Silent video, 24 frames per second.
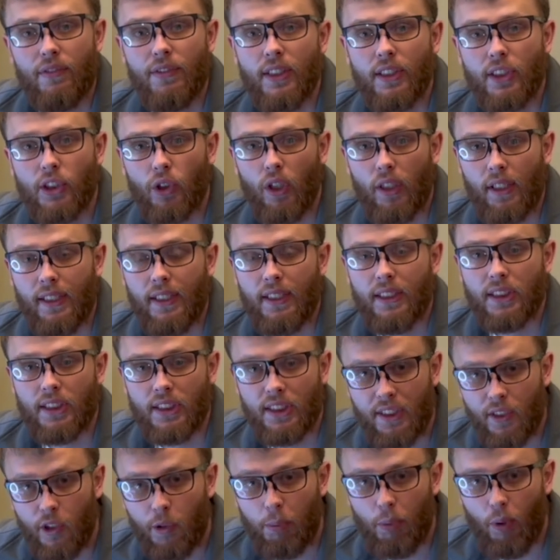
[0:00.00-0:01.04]
that trucking is
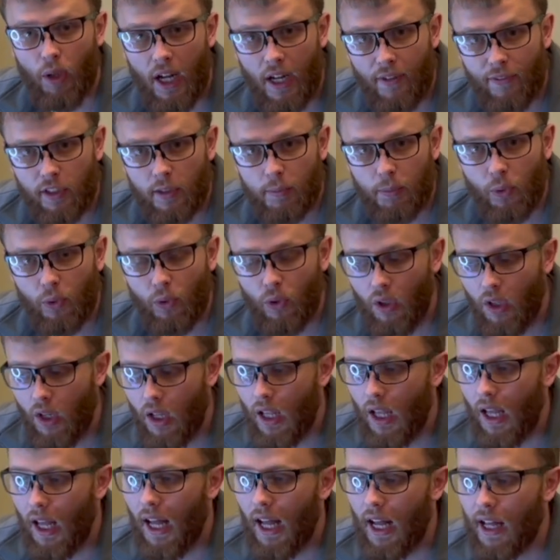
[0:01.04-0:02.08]
still profitable.
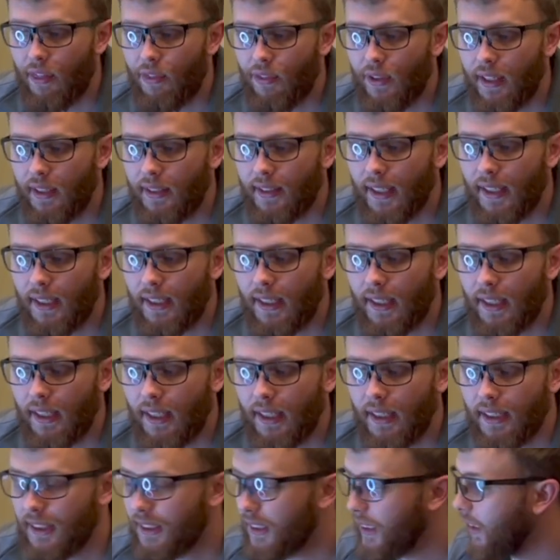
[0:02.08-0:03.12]
I think that
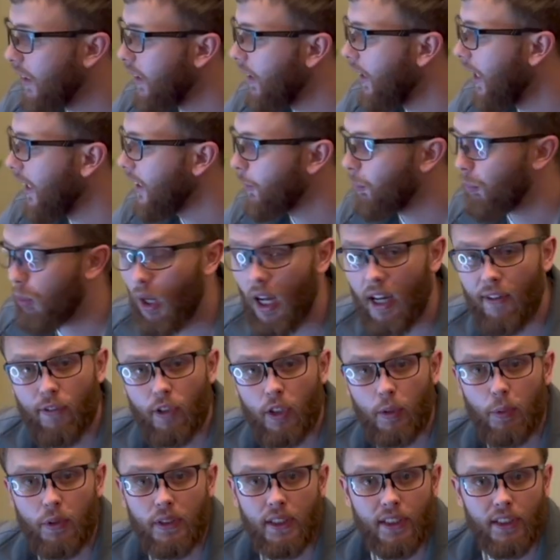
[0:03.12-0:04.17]
it's less
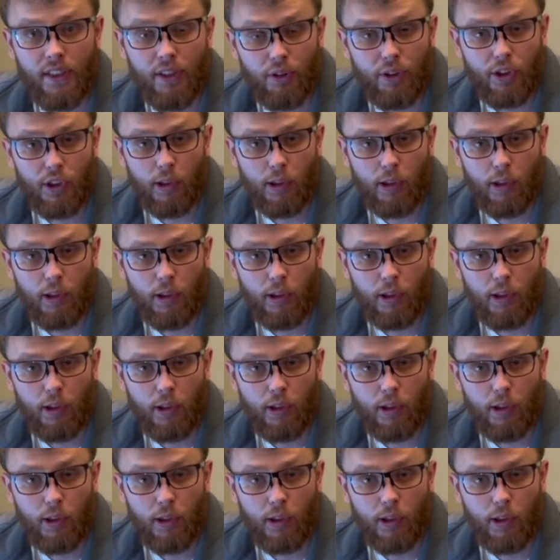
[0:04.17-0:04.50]
profitable than it used to